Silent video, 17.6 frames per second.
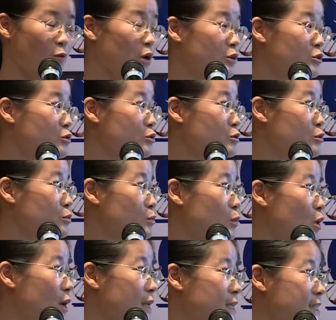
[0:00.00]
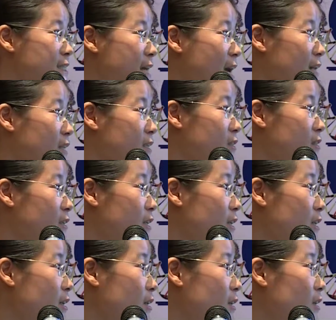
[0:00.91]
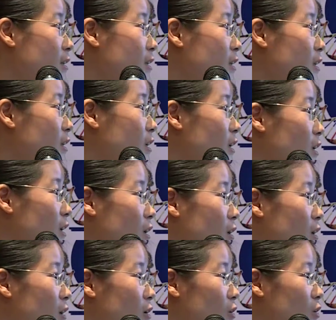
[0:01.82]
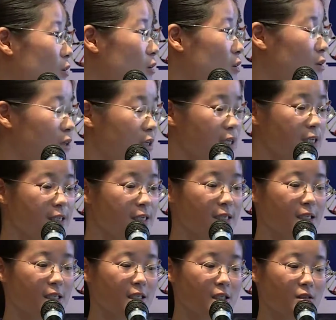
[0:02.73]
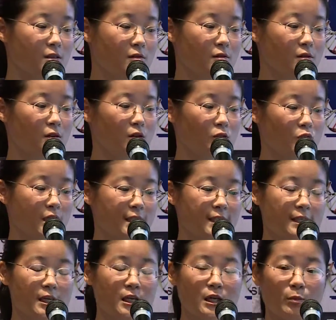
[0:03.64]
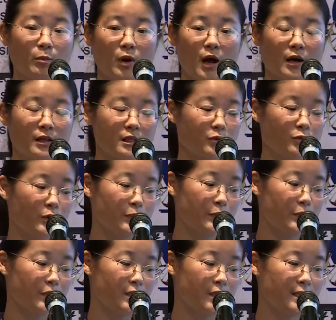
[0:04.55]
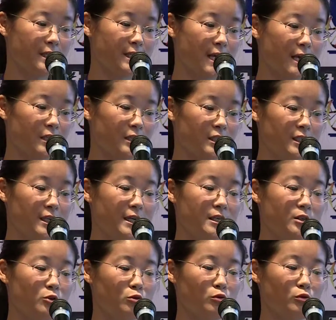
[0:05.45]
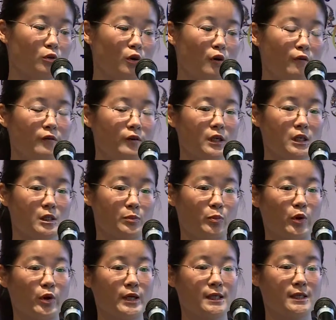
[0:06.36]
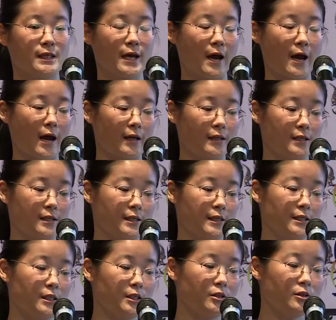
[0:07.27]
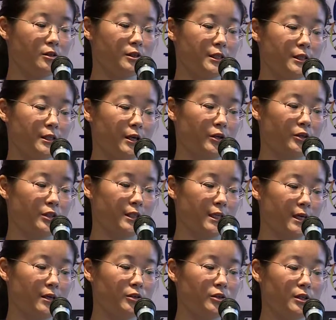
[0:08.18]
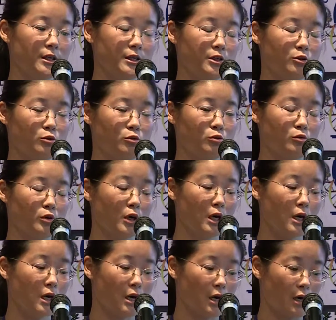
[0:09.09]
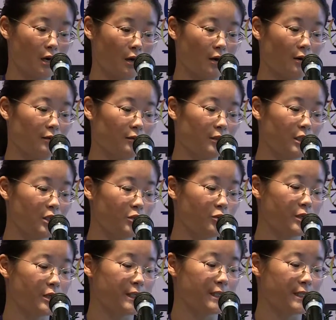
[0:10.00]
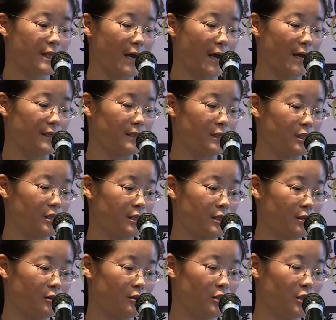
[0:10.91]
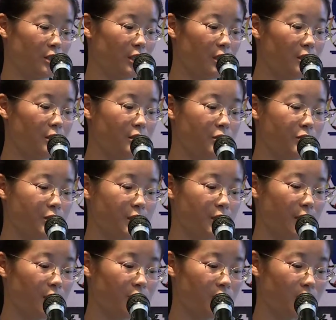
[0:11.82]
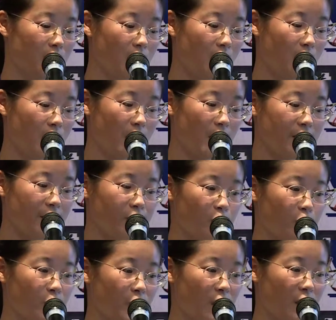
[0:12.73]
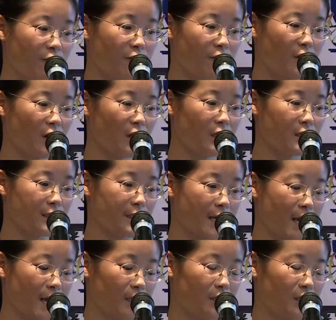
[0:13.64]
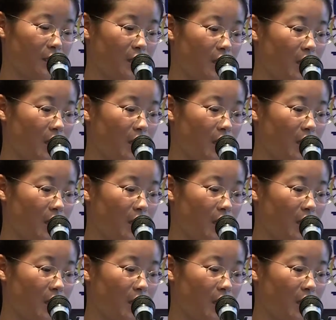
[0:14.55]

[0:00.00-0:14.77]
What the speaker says: want to point that here. In this transgenic plants, we mean that GS2 overexpressed at the seedling stage, then GS2 decreased at the tillering stage. However, we can find that